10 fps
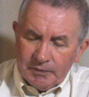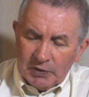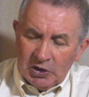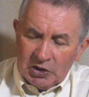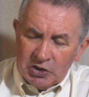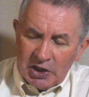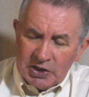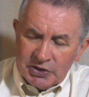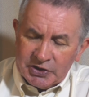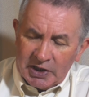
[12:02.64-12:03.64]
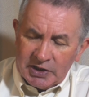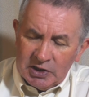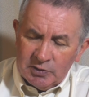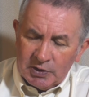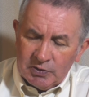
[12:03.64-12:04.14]
you can change the
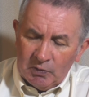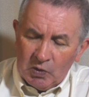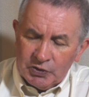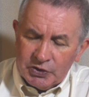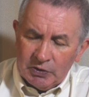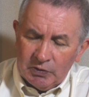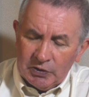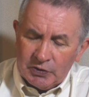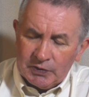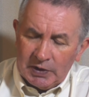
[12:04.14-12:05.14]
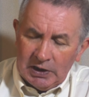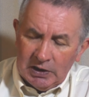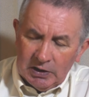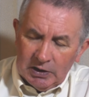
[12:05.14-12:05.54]
settings between 1, 2 and 3,